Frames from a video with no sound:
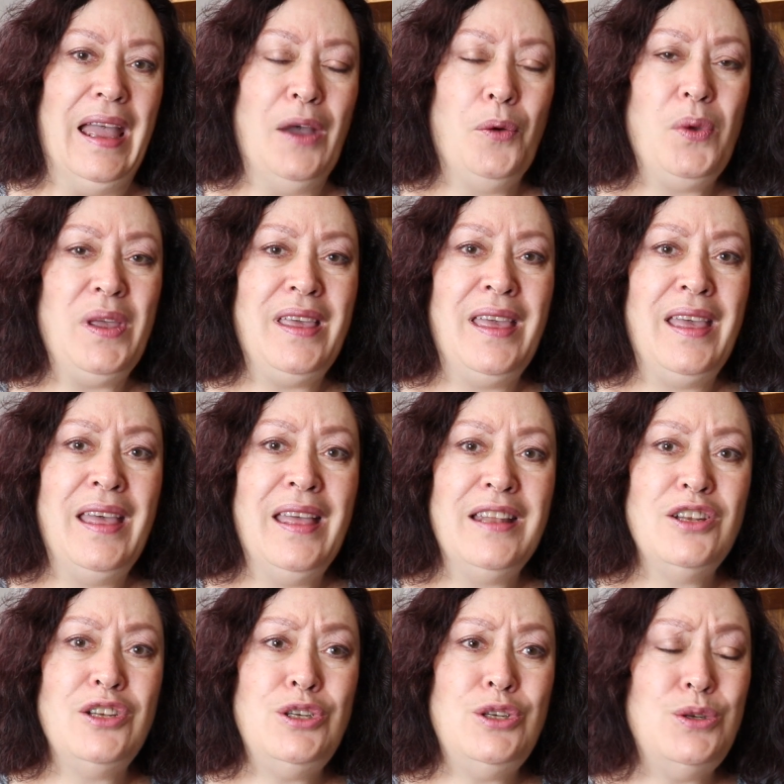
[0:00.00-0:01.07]
And we
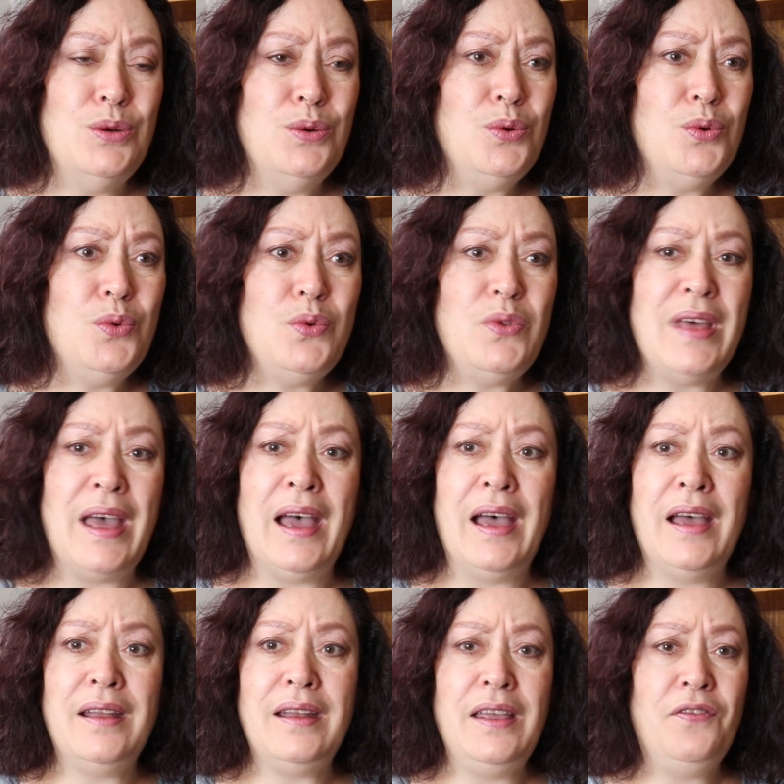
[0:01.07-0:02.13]
can't do
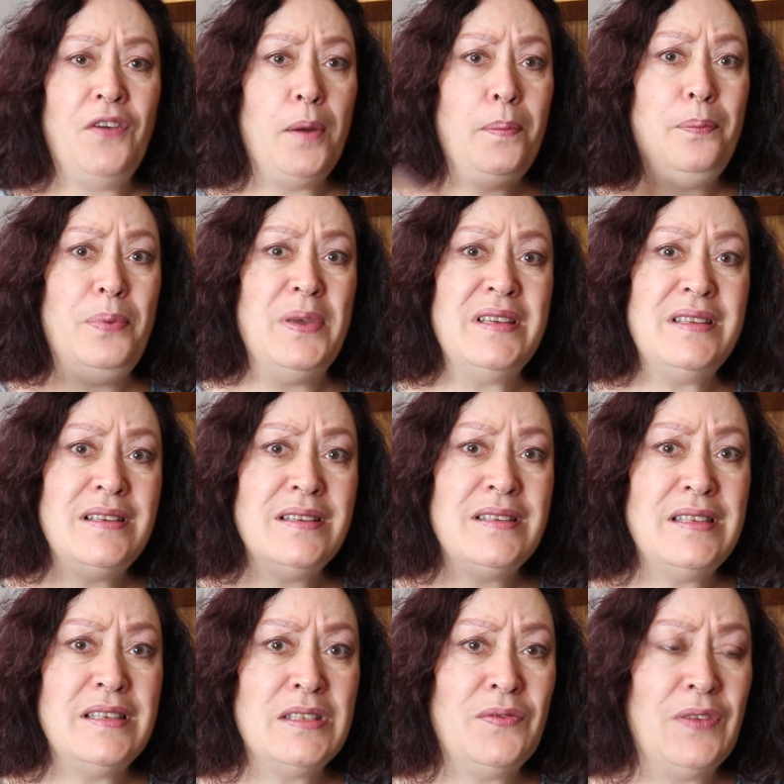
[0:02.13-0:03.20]
that if our
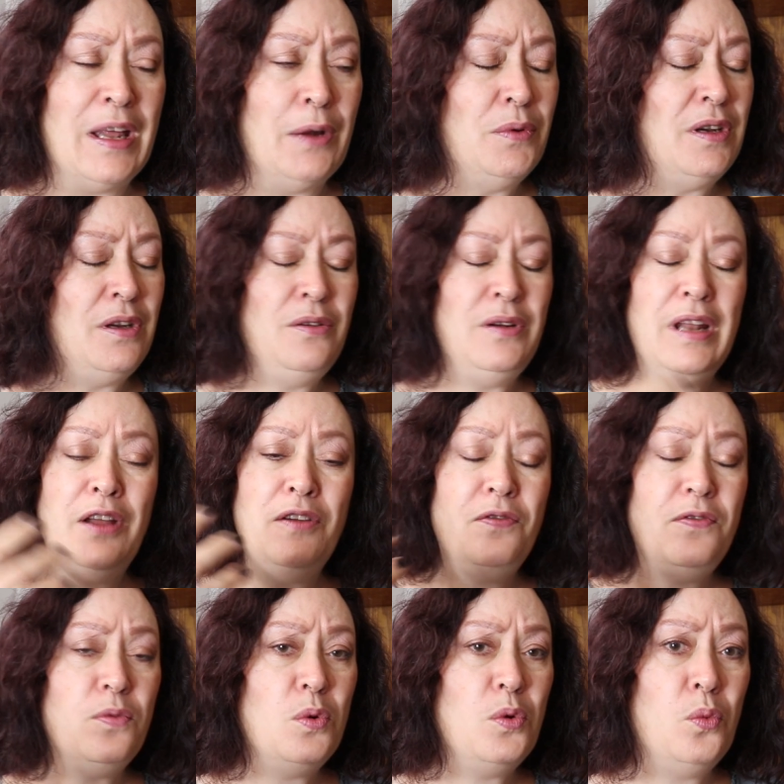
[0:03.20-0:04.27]
business is floundering and
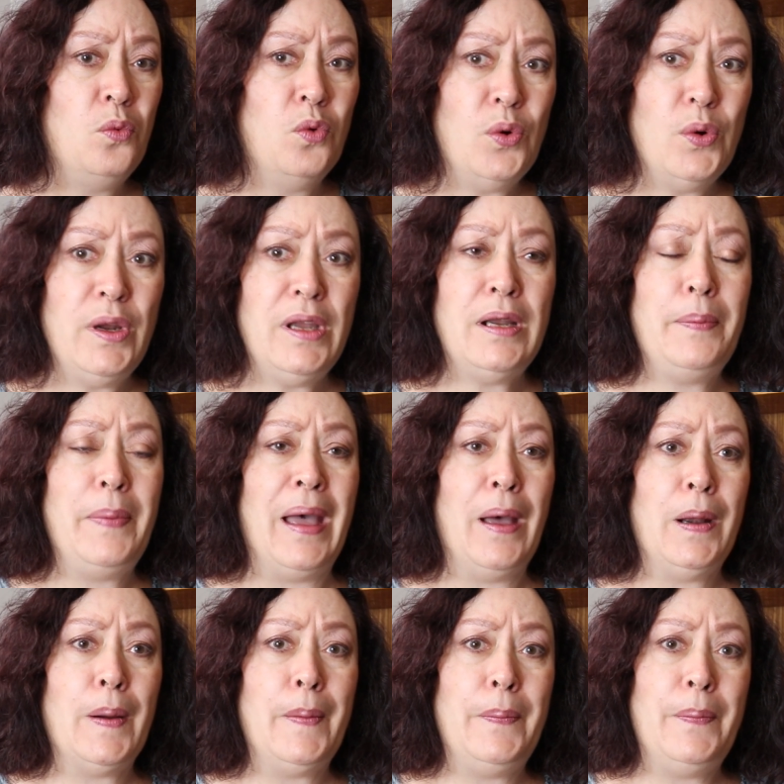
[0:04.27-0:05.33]
if we're worried
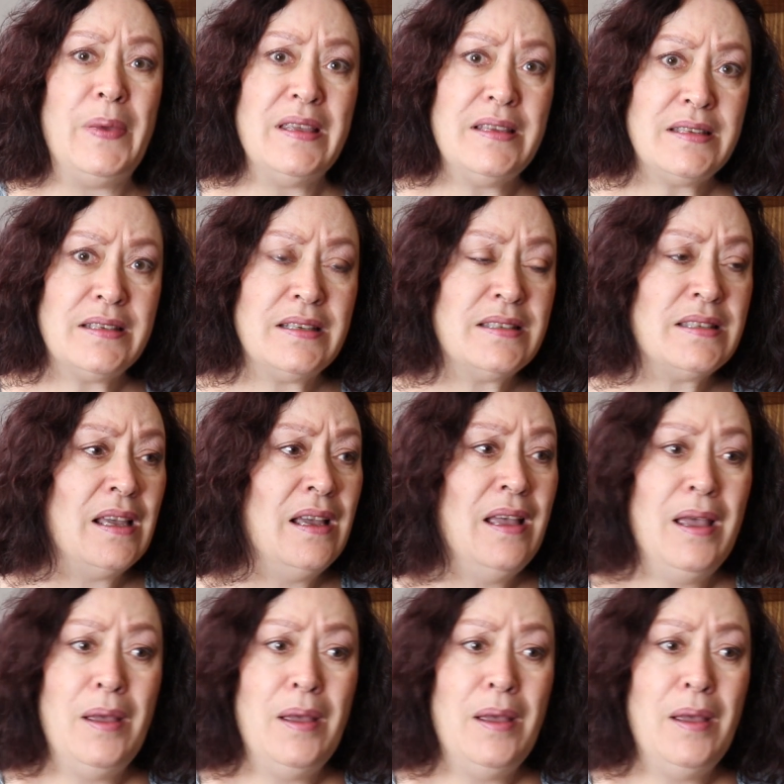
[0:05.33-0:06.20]
about our business,